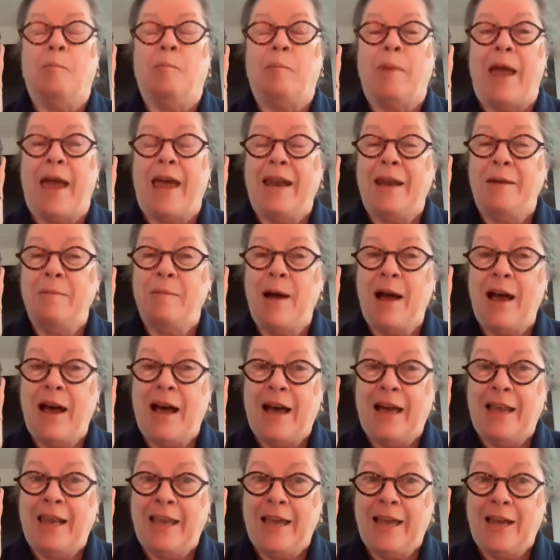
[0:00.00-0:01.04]
batted my
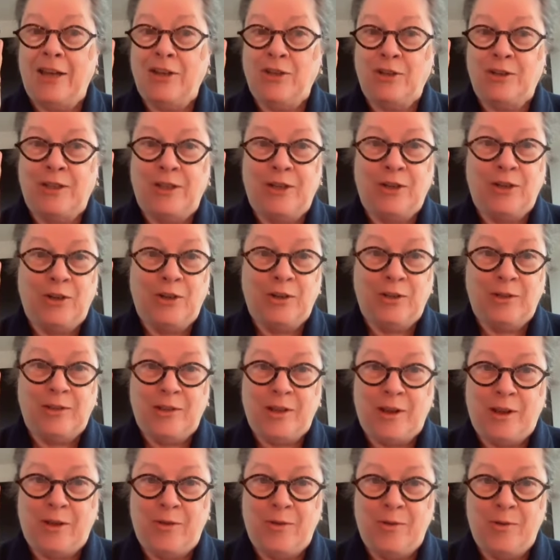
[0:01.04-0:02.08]
eyelashes in a good
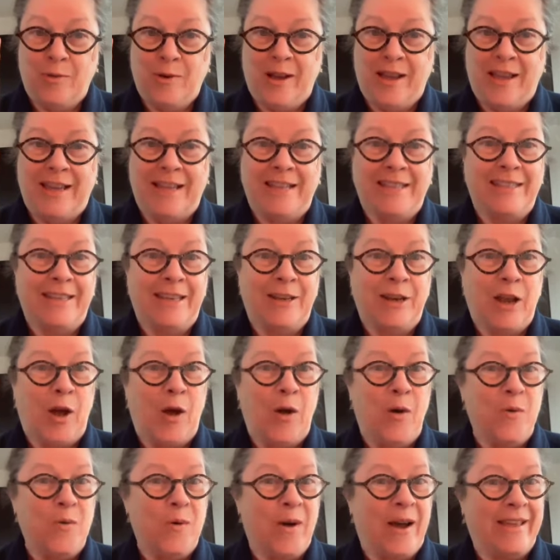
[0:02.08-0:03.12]
southern way and said,
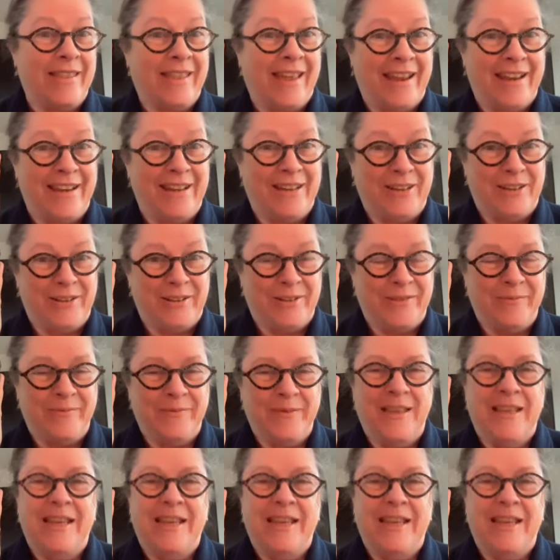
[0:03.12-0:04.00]
"Oh, why, thank you."